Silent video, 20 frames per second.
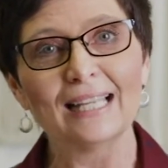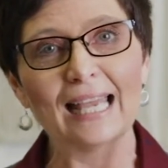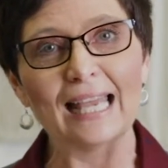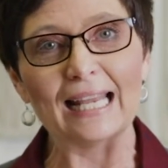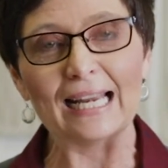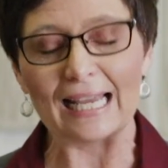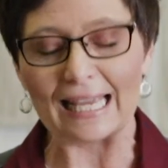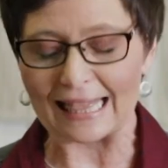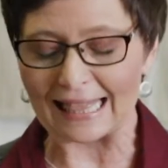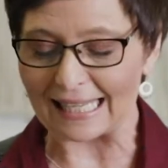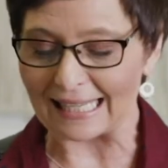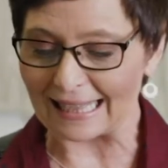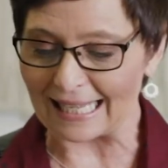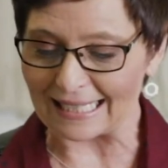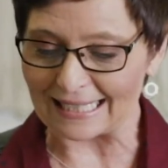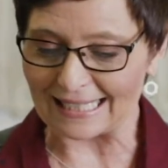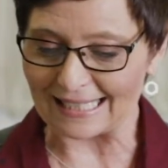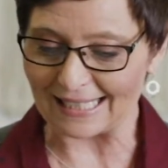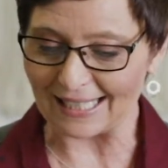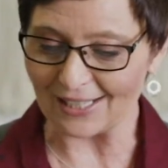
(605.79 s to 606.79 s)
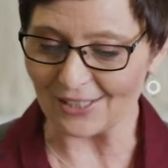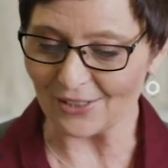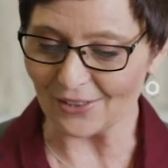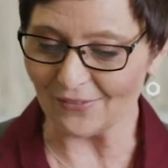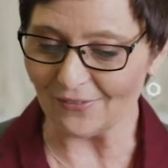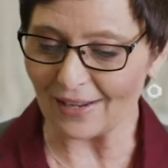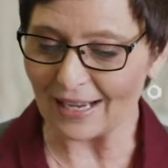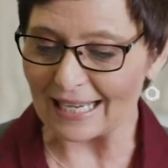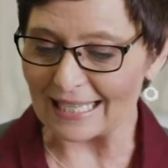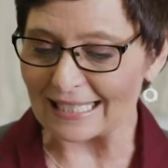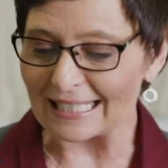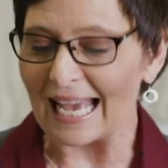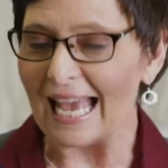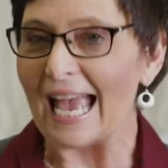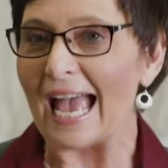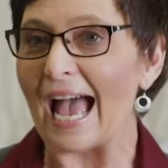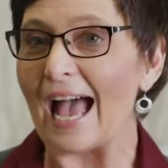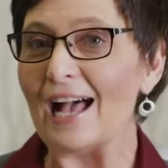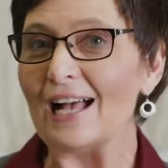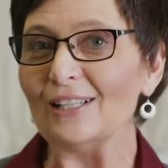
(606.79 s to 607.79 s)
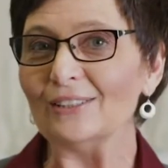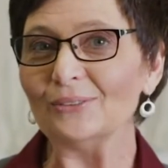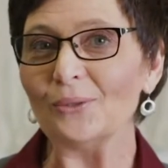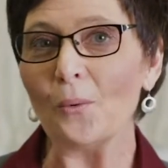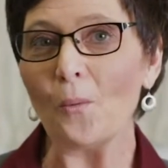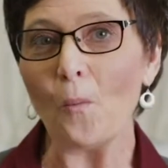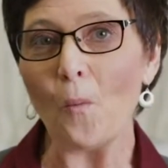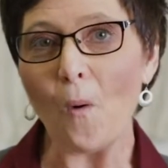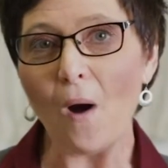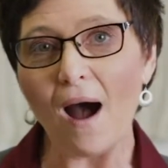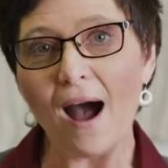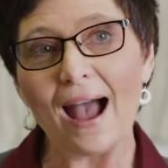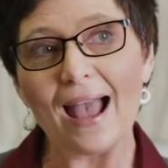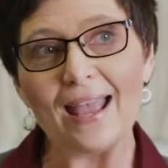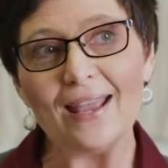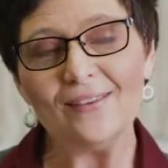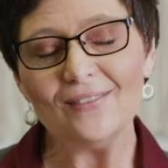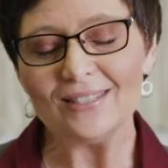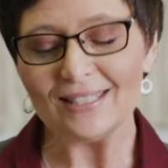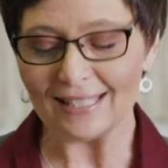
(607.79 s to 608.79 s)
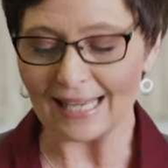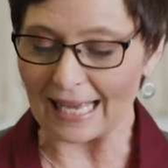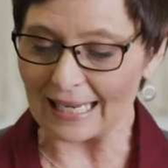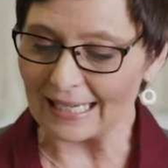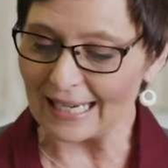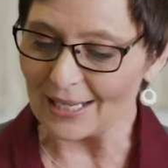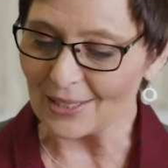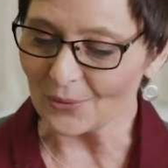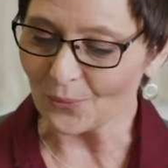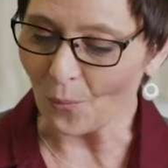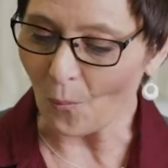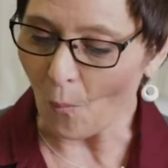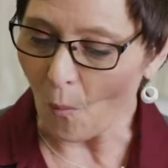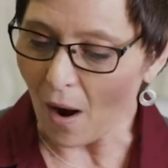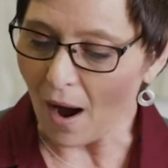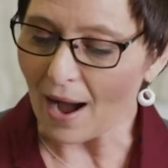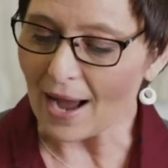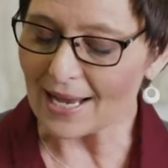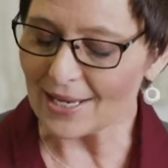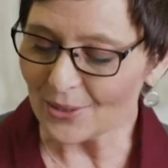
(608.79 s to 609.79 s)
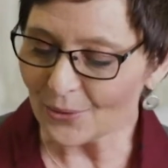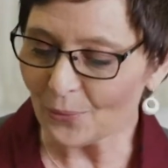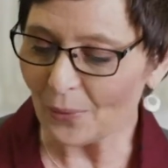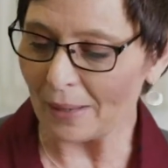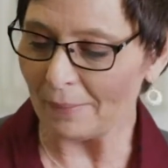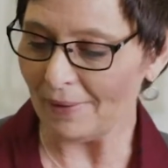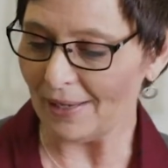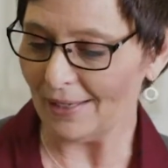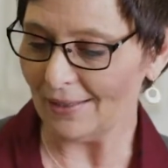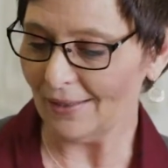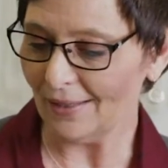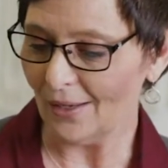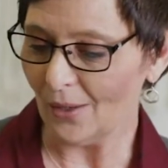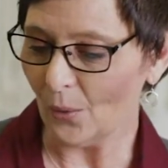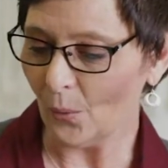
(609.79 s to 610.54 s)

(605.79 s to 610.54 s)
And I think that's sage advice. As wives and as wise women,